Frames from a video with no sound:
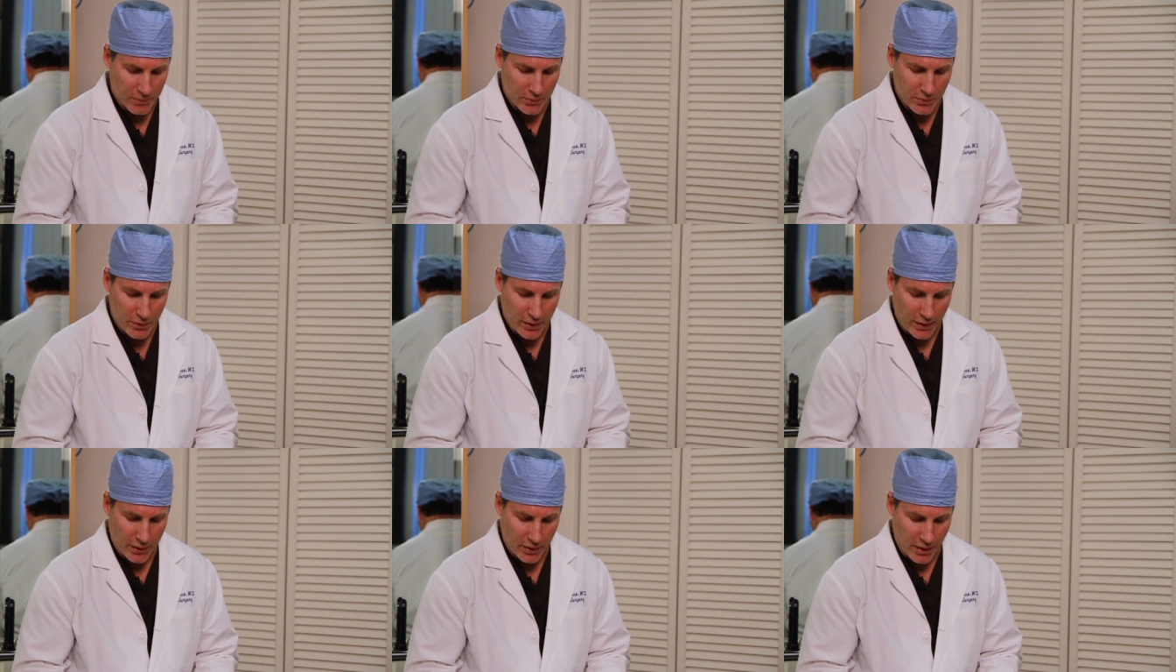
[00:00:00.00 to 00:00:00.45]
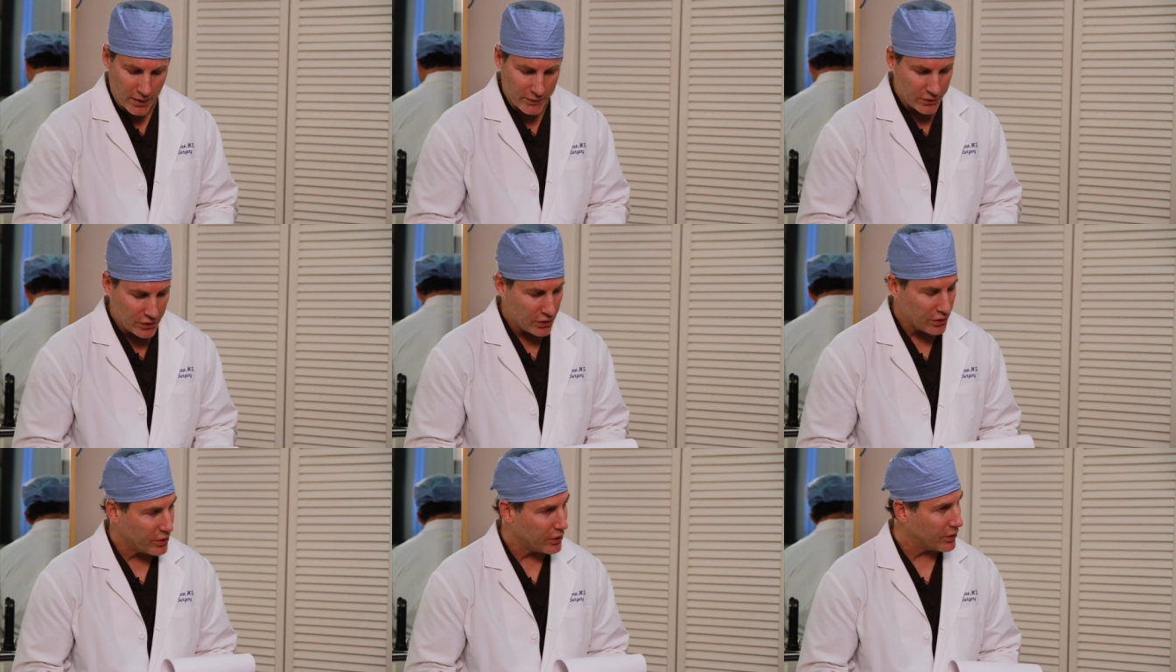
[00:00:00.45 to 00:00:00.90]
Now,
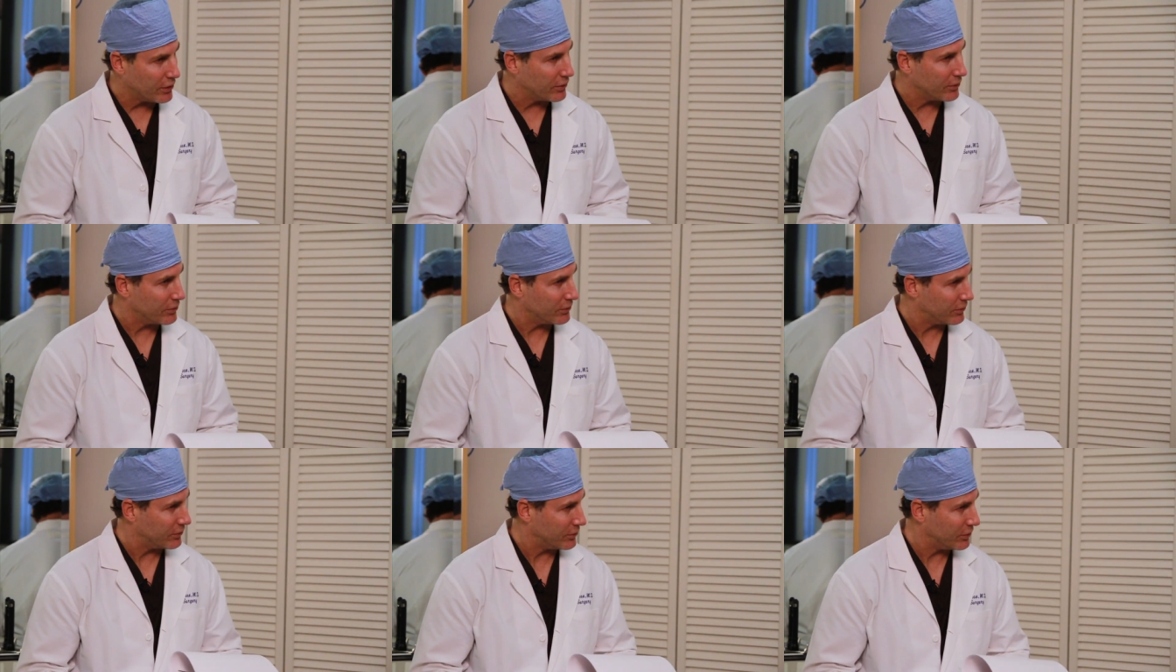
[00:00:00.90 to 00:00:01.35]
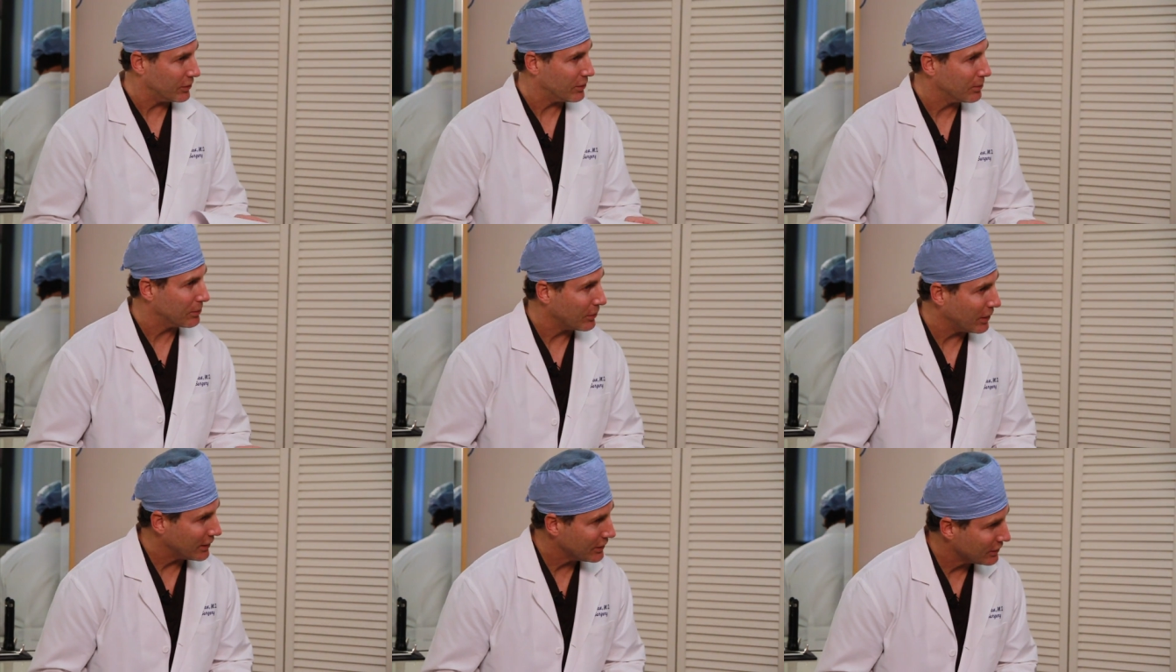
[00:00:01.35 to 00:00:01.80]
obviously you're here
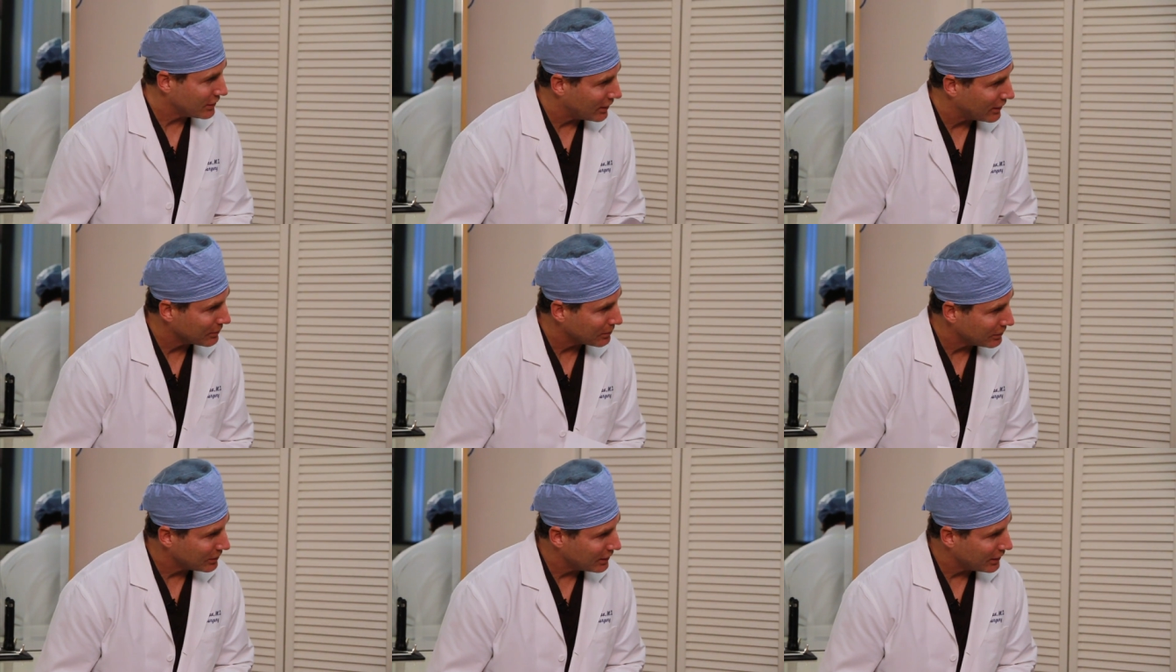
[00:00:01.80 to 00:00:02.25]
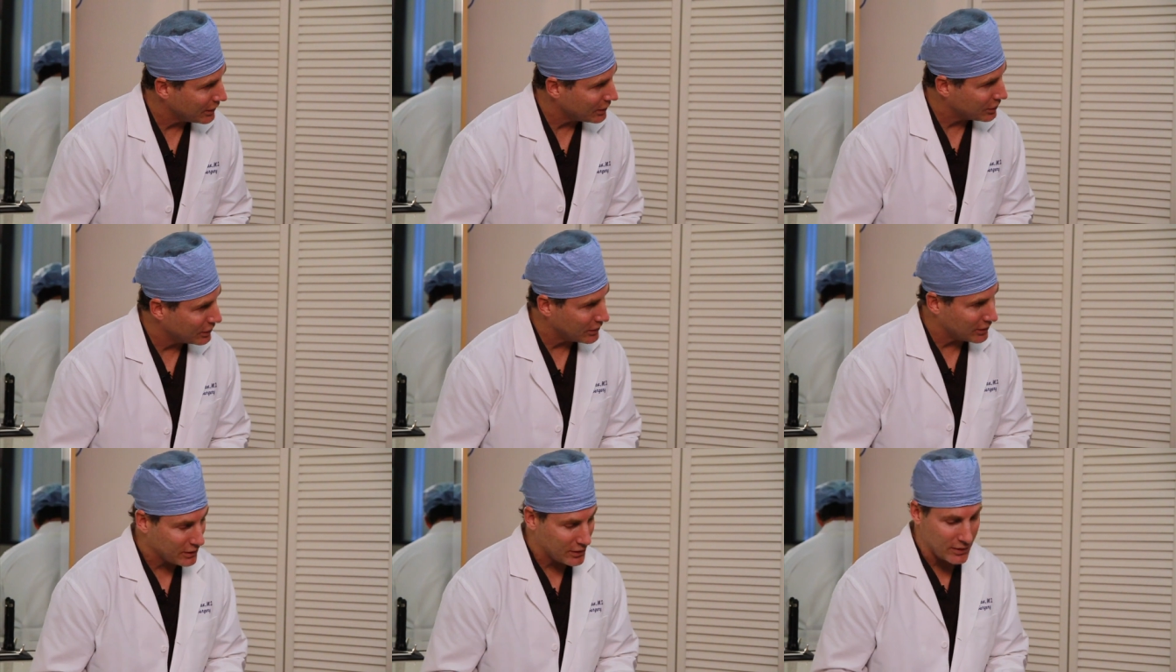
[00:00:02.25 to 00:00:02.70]
for breast
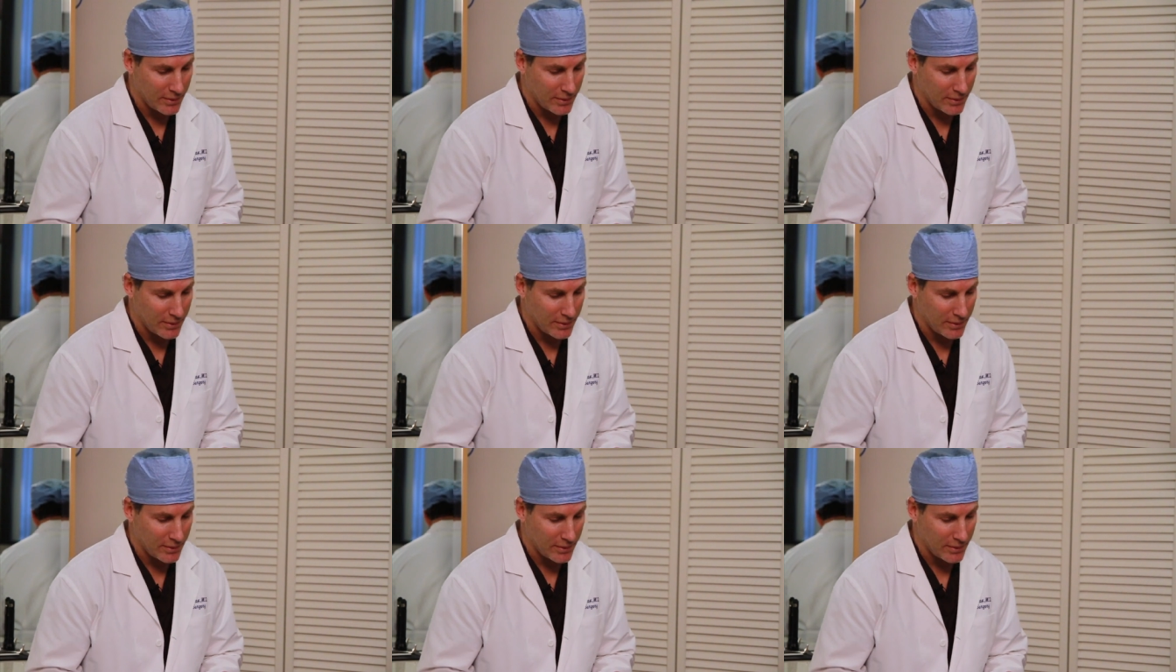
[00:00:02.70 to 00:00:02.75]
augmentation, and